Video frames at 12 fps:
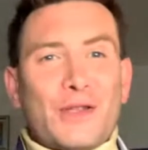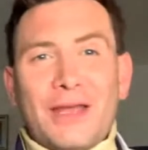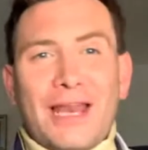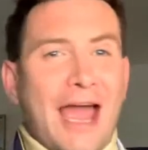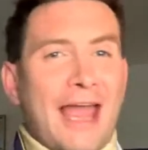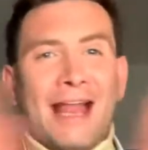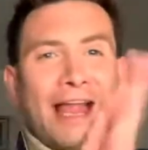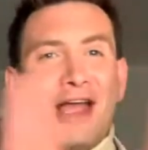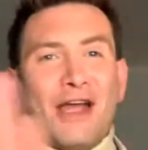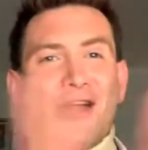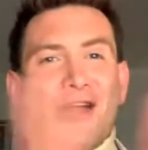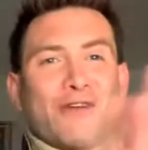in they're like
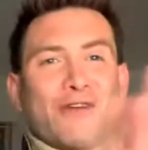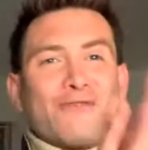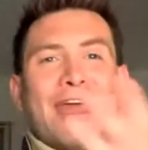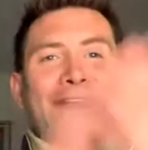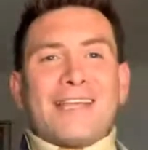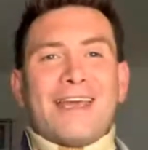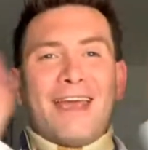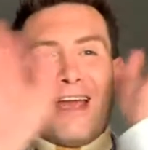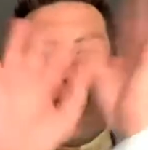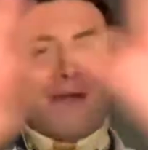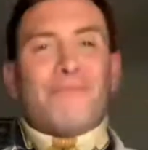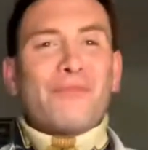Ryan's
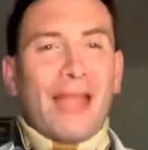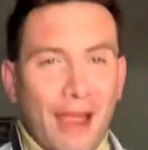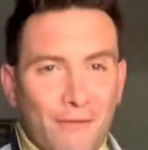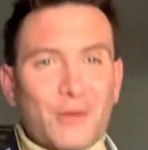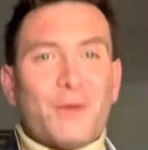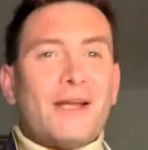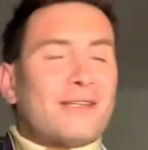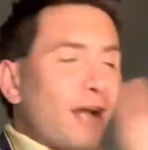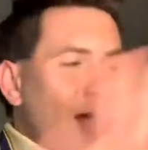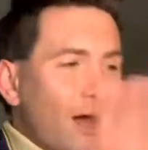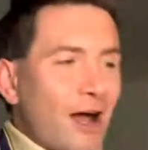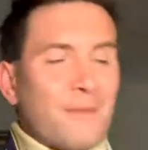here. Everyone
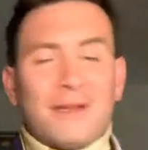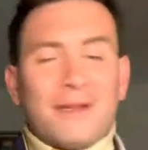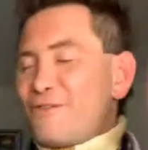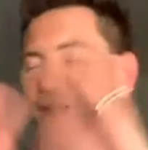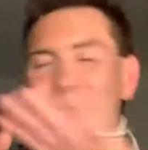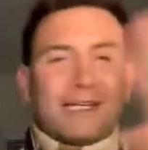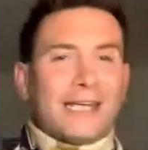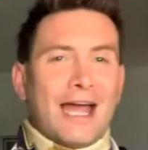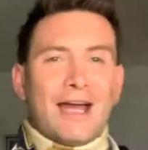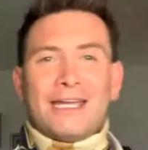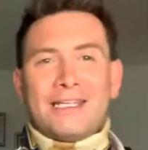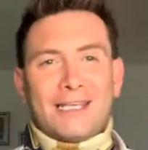calm. It's fine
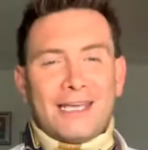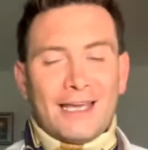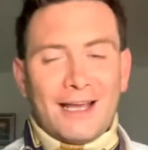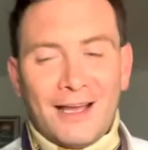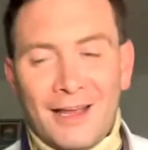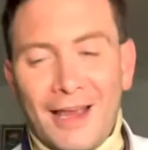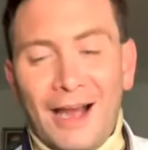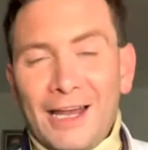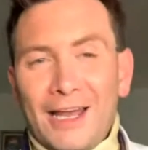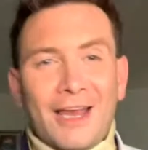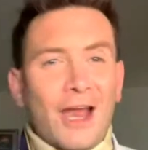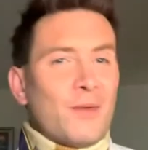now. He's here.
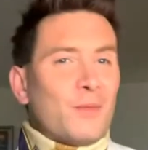And I go,